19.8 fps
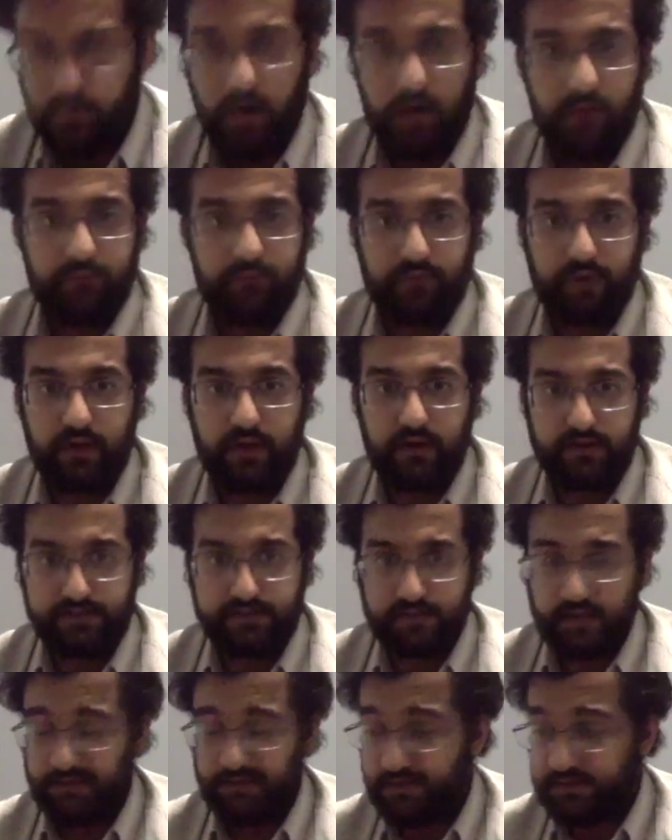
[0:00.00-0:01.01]
products
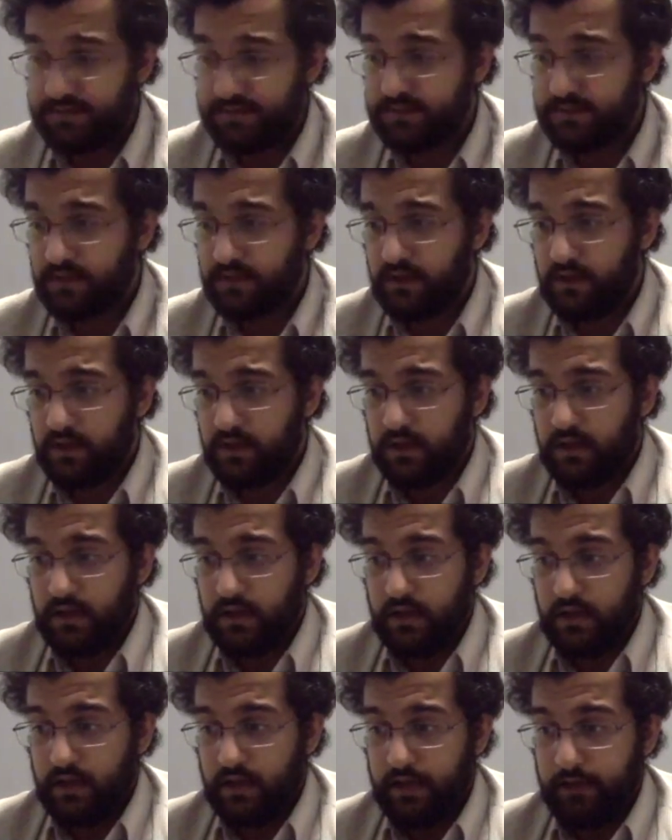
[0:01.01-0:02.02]
like this,
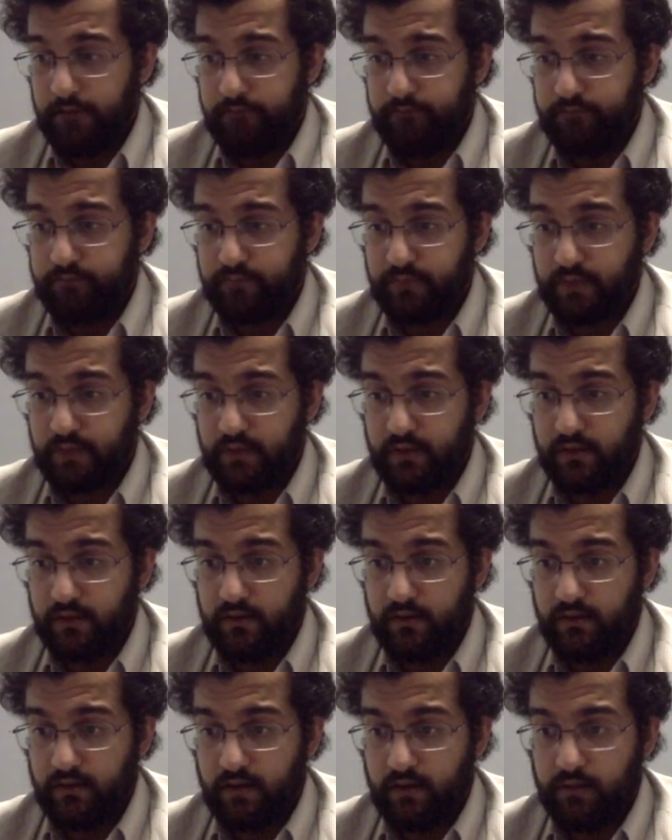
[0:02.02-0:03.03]

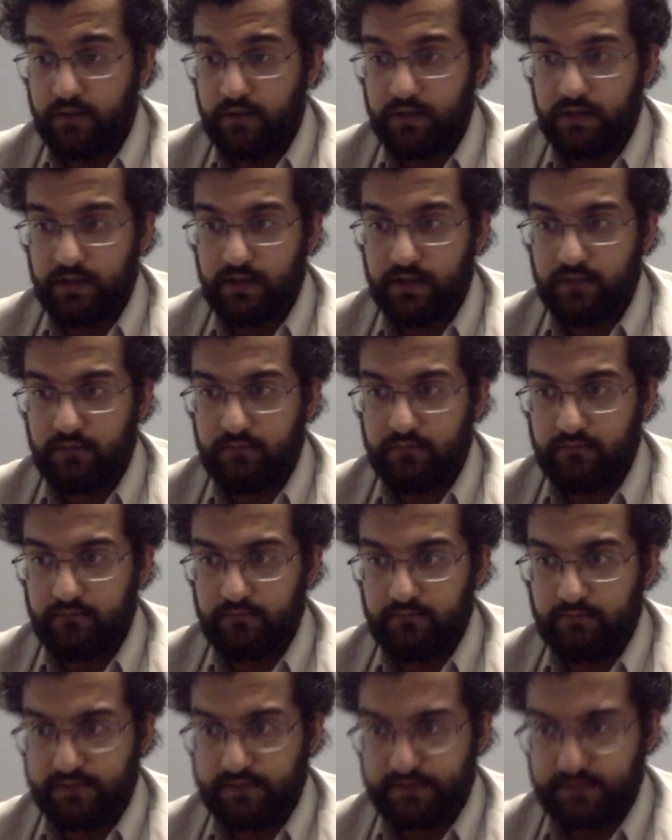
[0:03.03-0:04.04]
I'm gonna
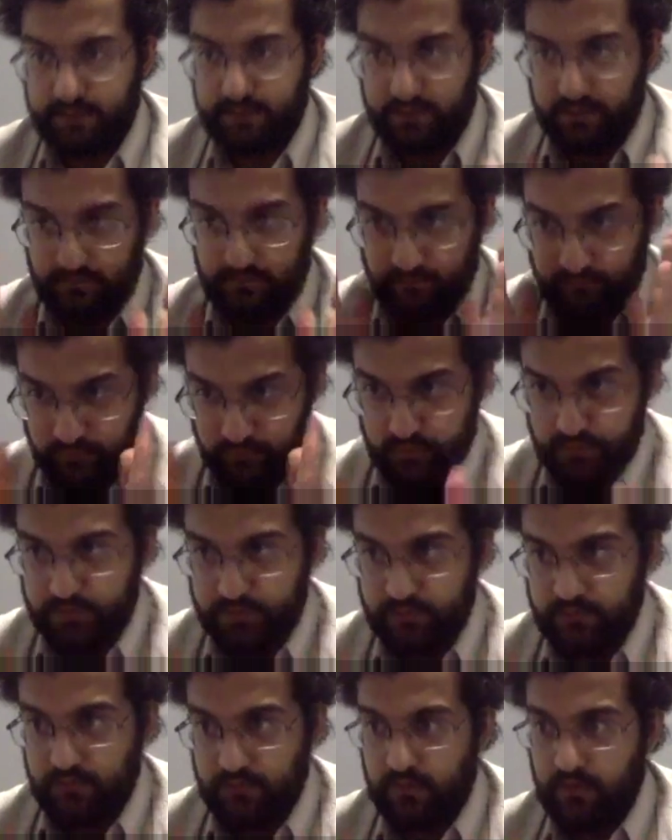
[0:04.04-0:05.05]
basically
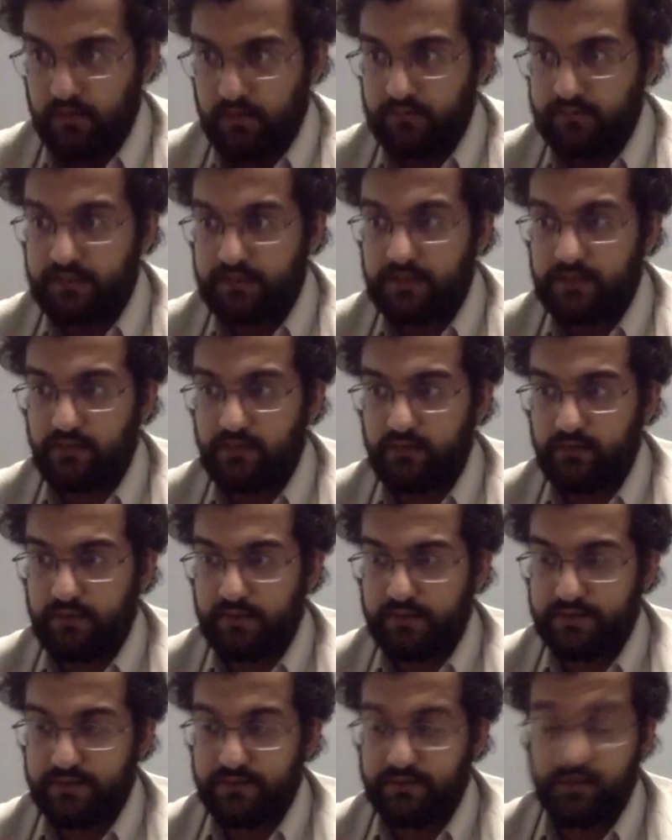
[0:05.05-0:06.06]
tell you
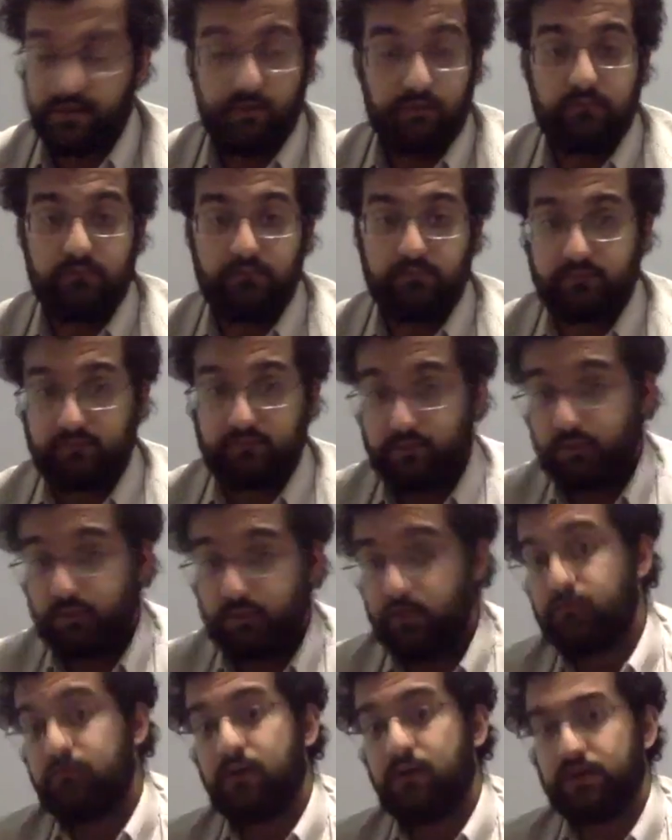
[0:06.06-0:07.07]
about something you
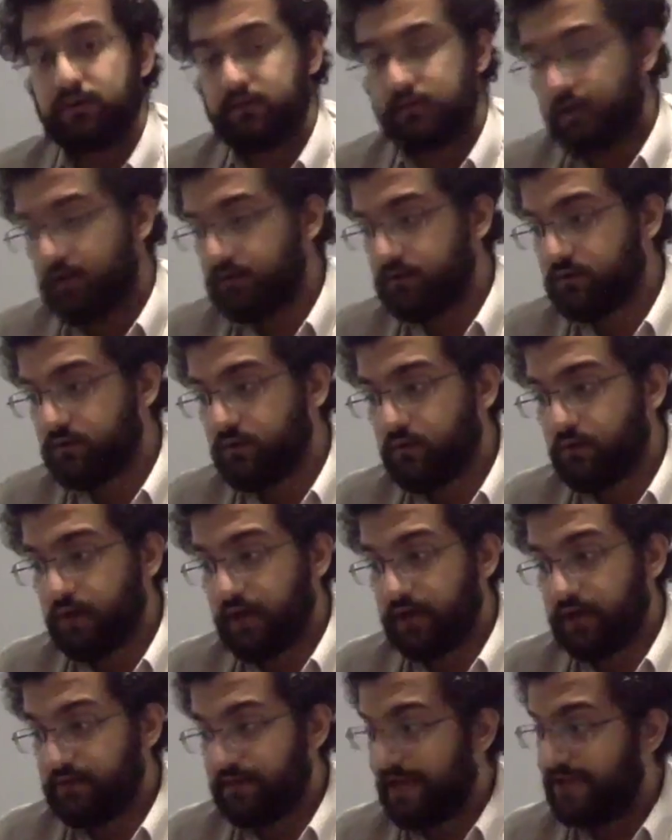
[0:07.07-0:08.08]
might not know,
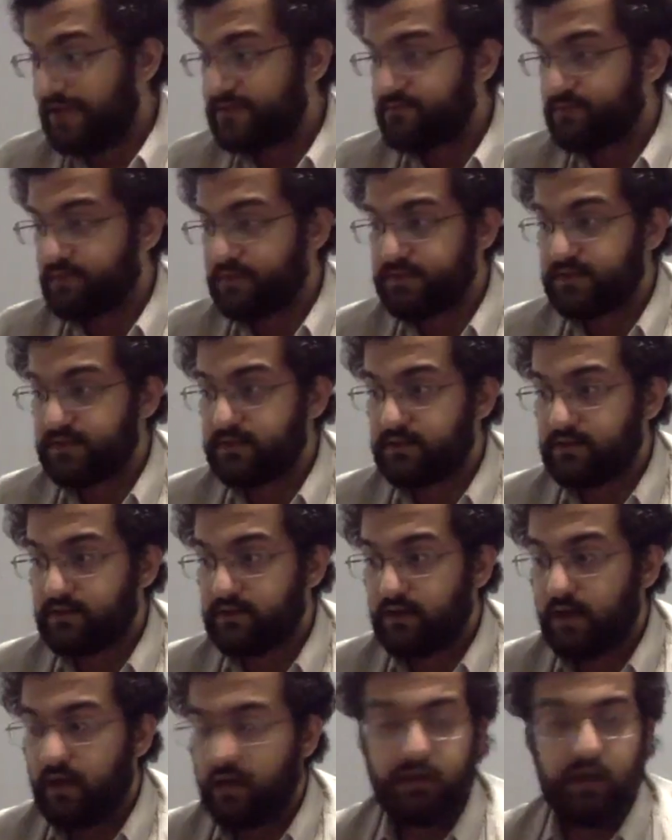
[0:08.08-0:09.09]
and that's basically
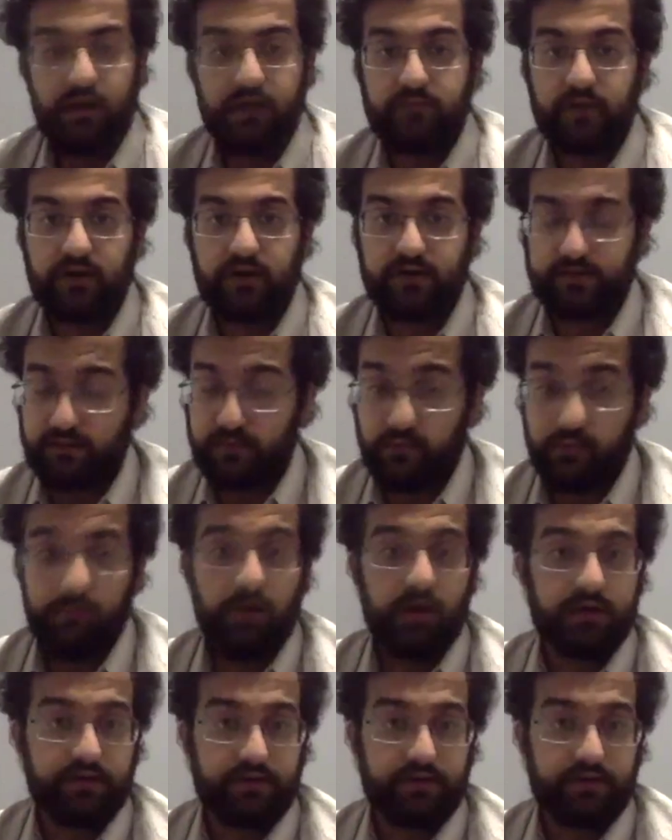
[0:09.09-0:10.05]
online marketing or marketing